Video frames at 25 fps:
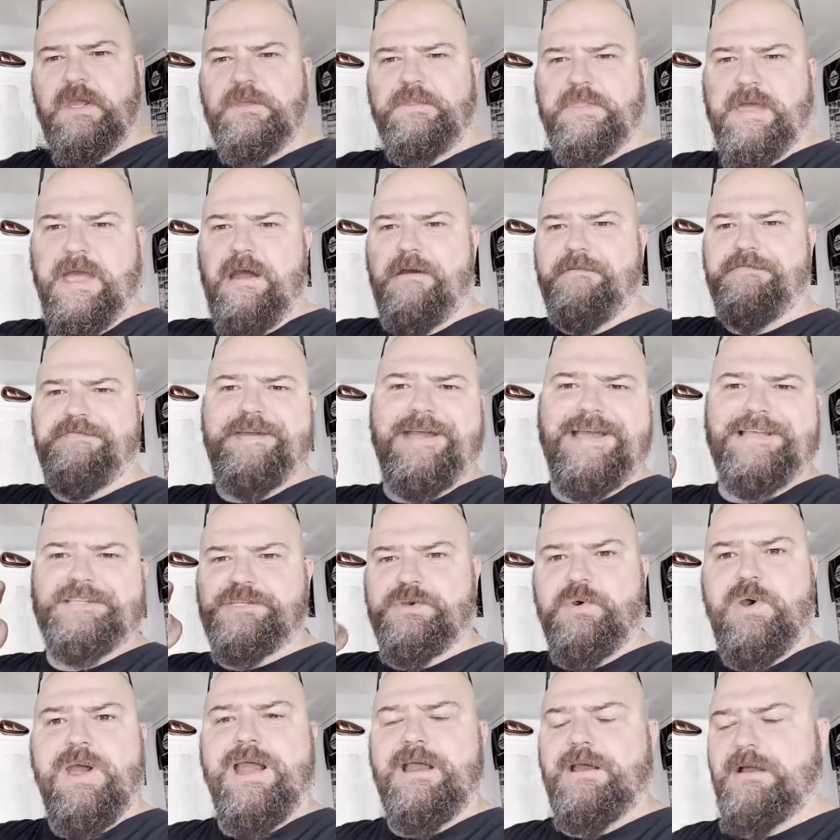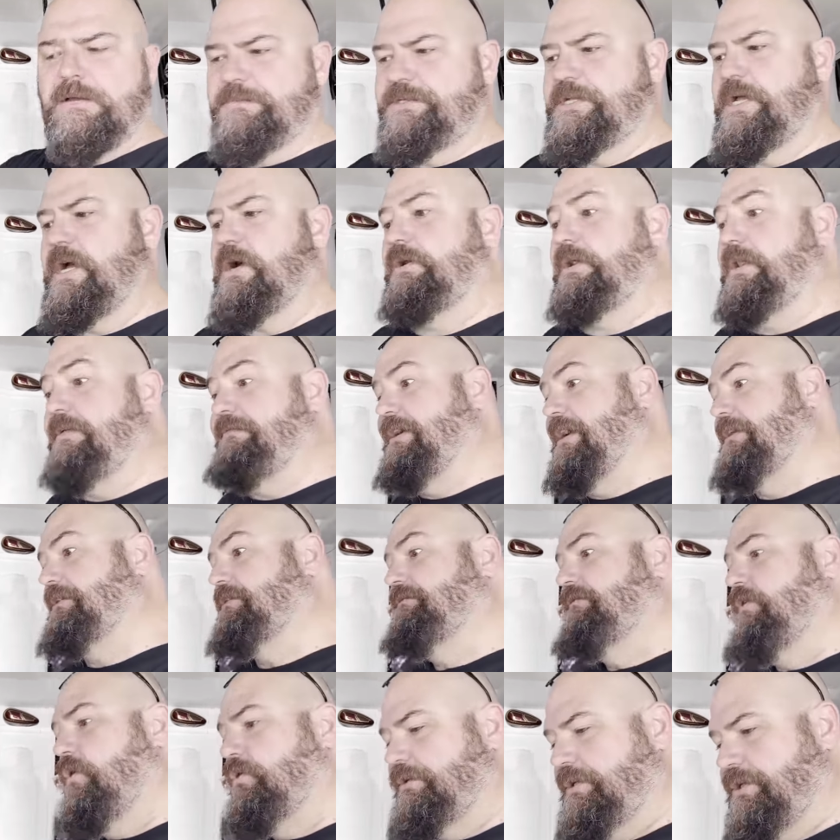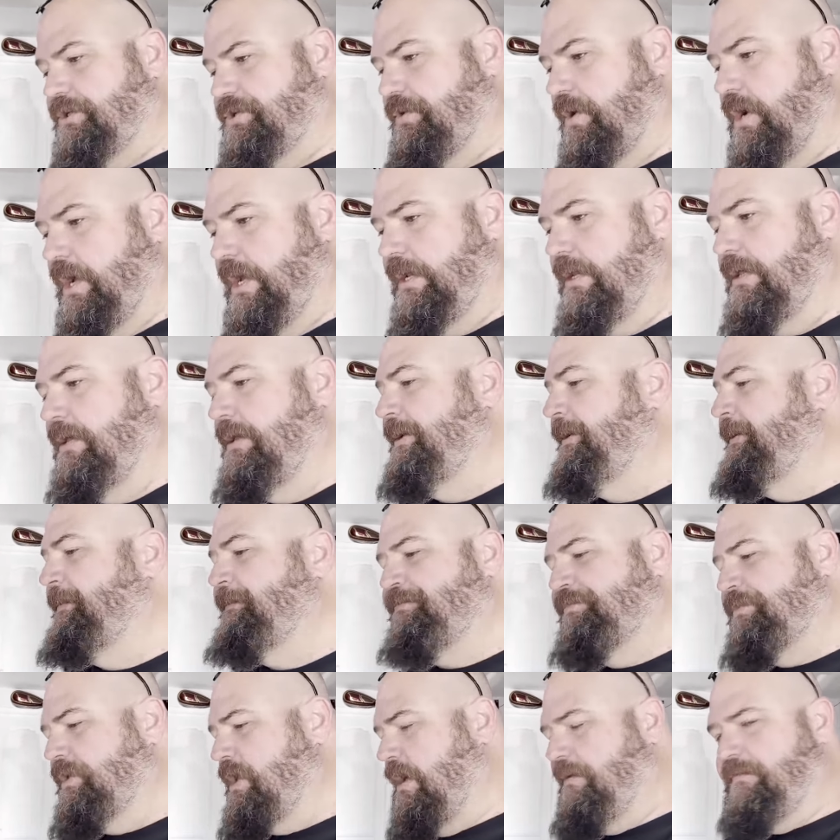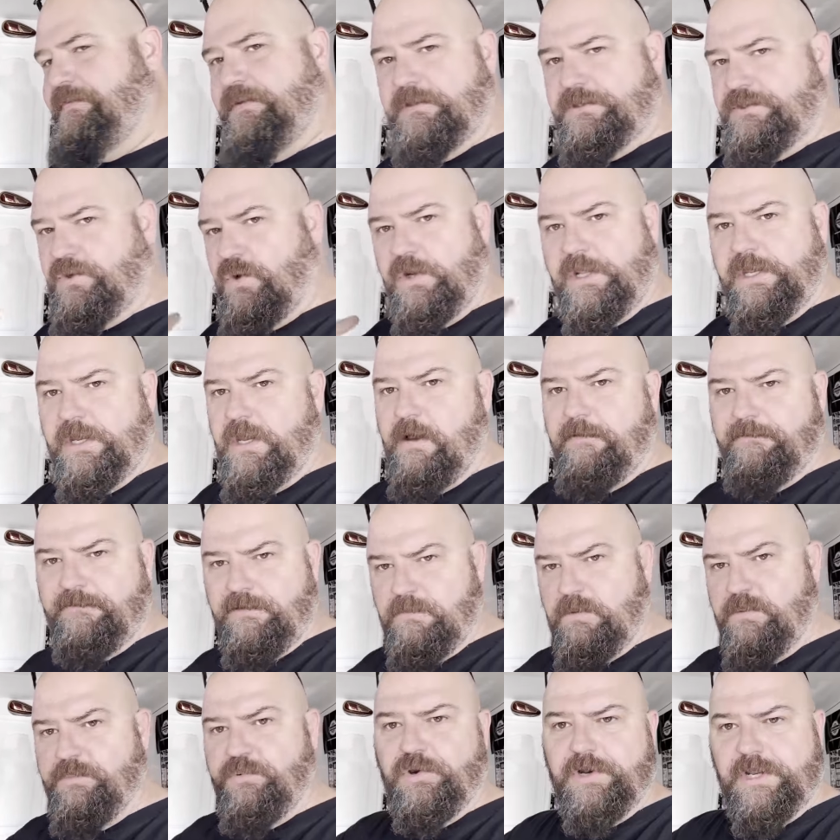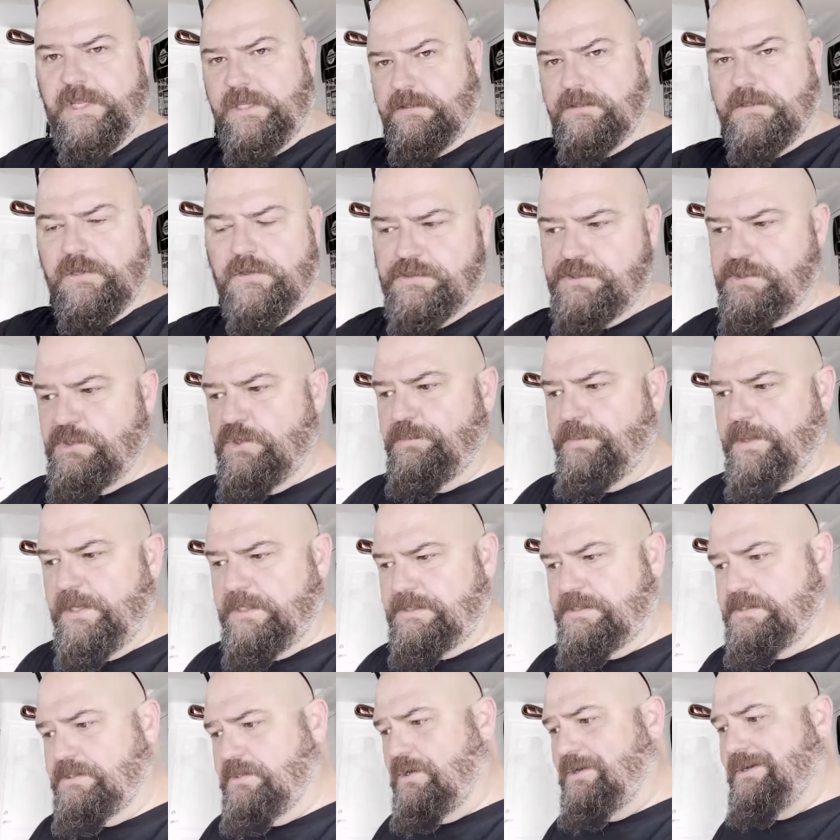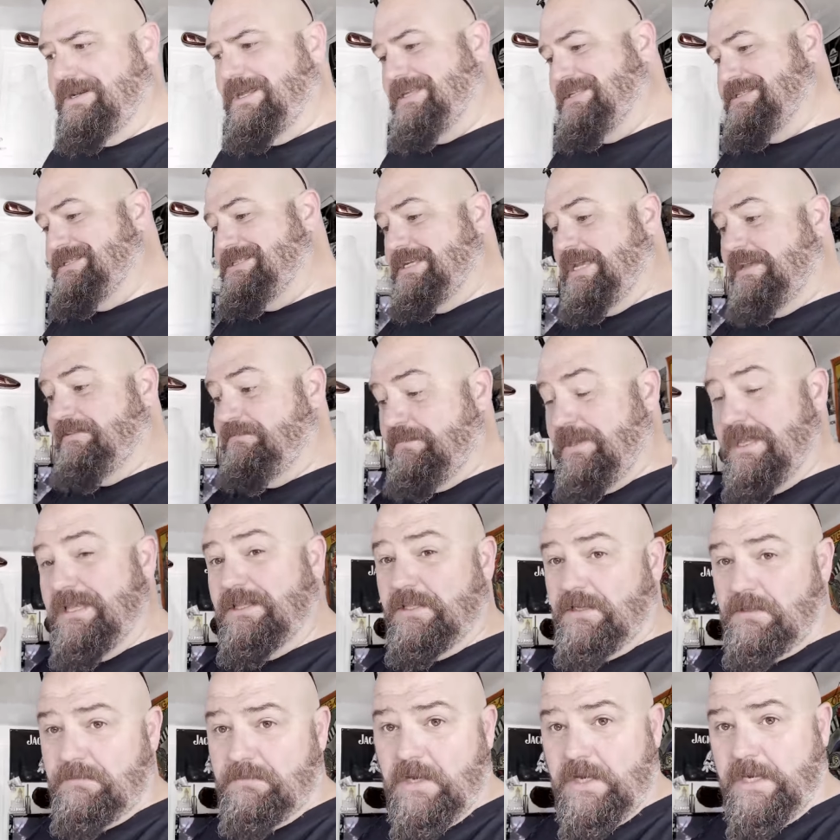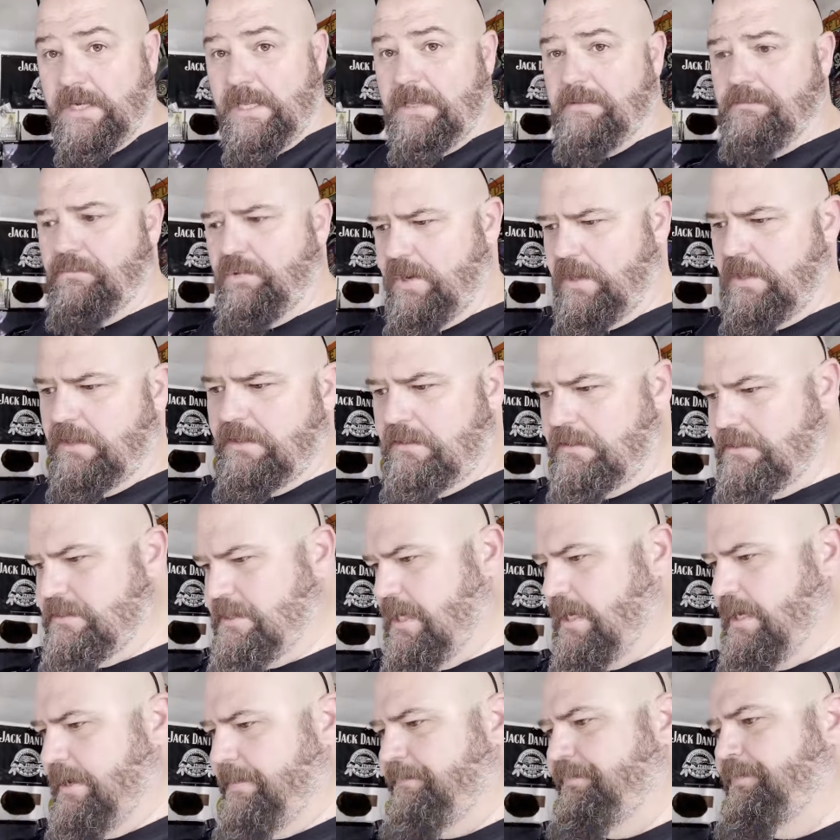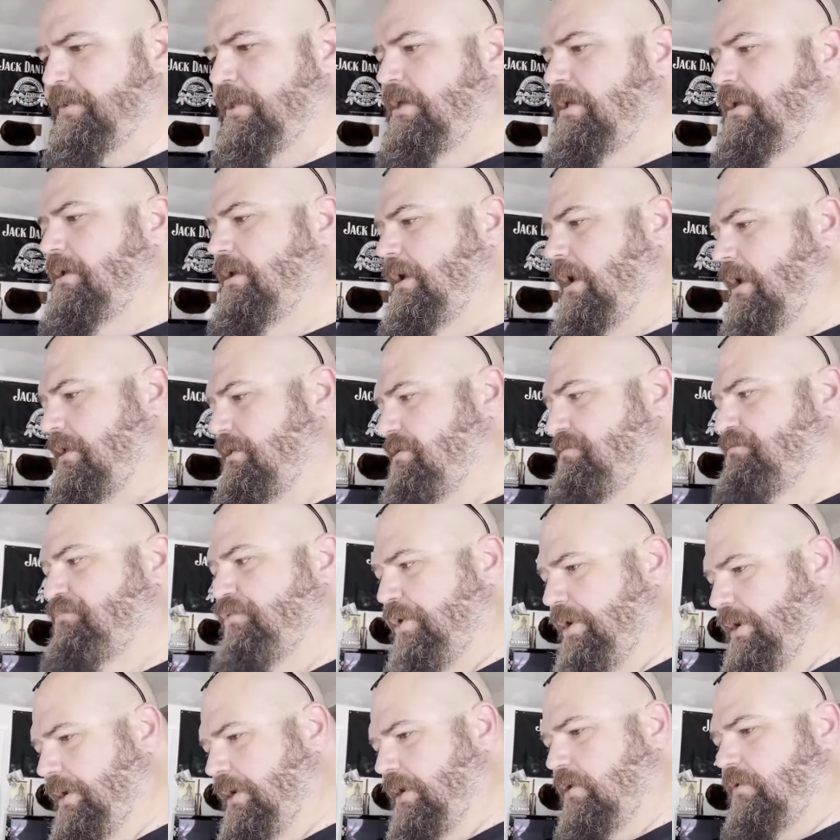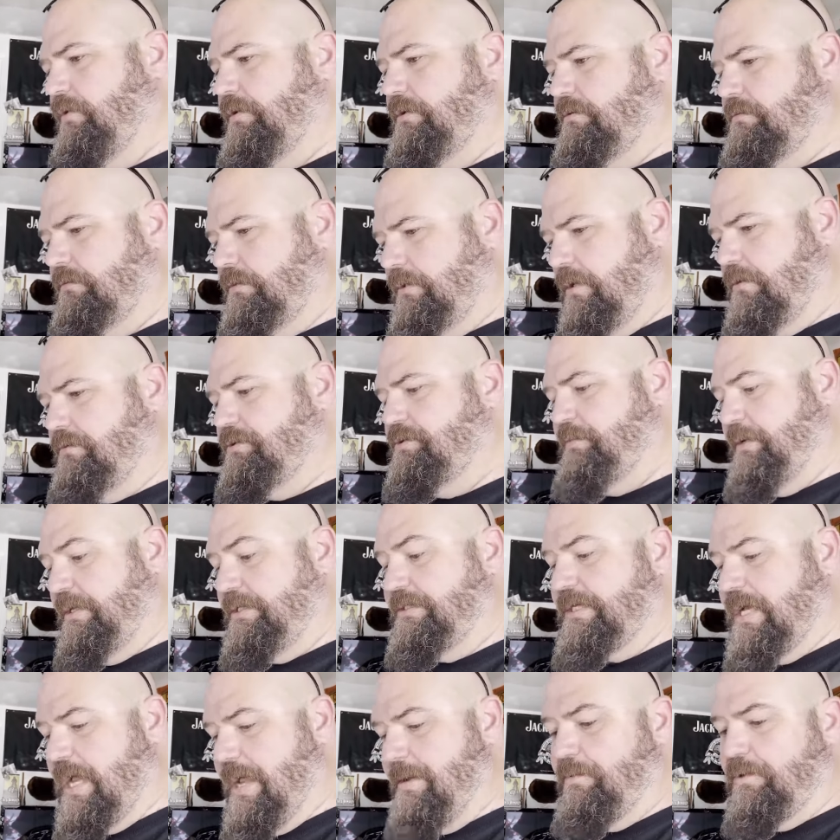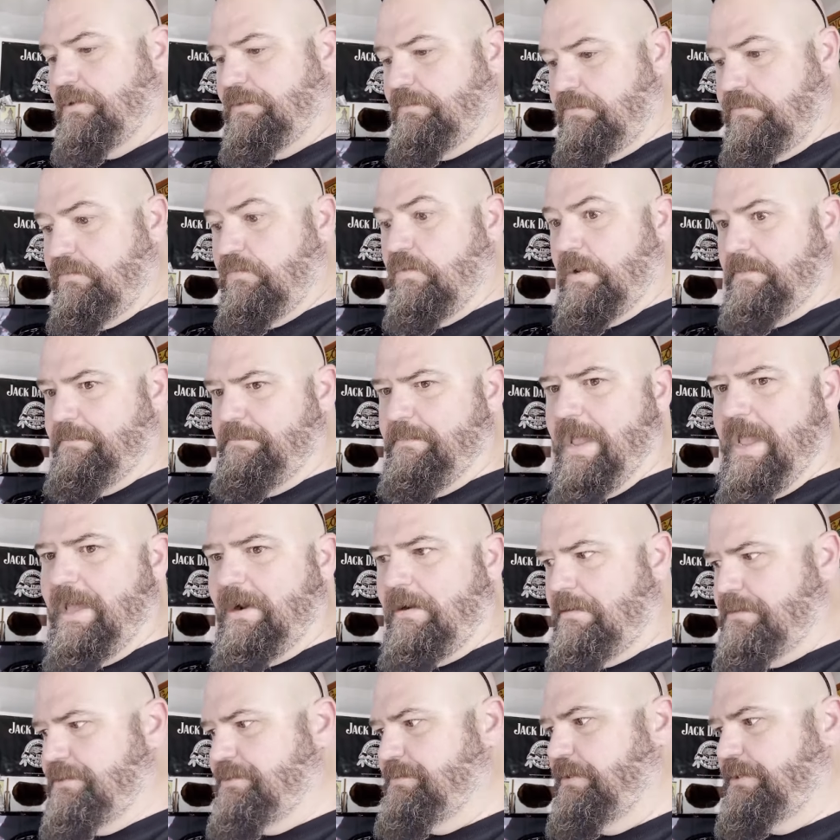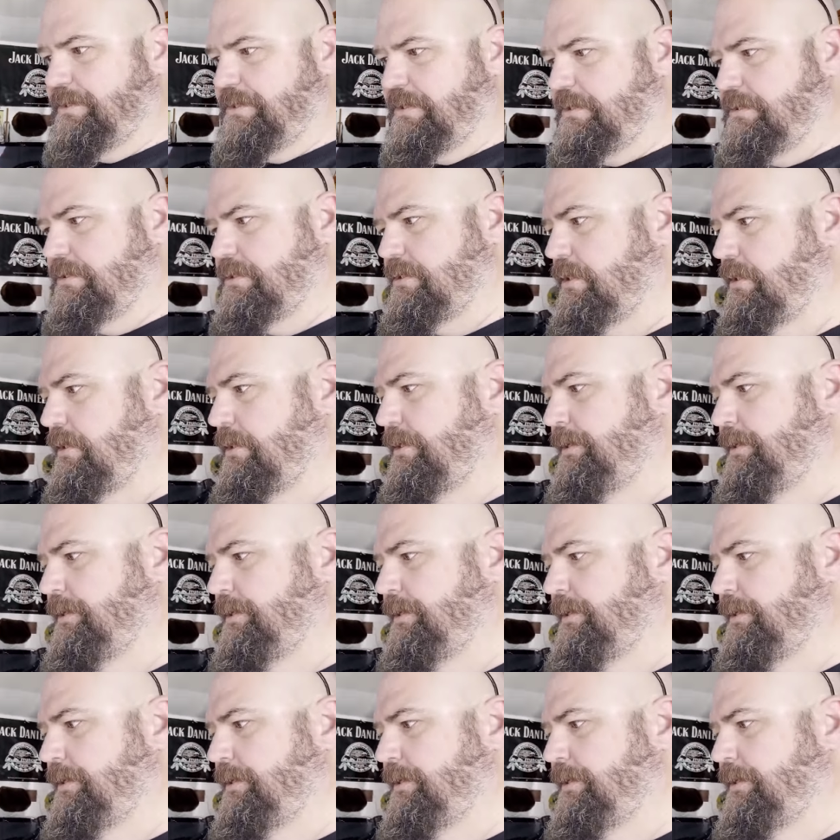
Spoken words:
how fast the wire comes out, and I've got the voltage right, I feel totally comfortable putting those two pieces on and save me a little money, Bren a little time, and then Bren can only, you know, spend time on what matters, which is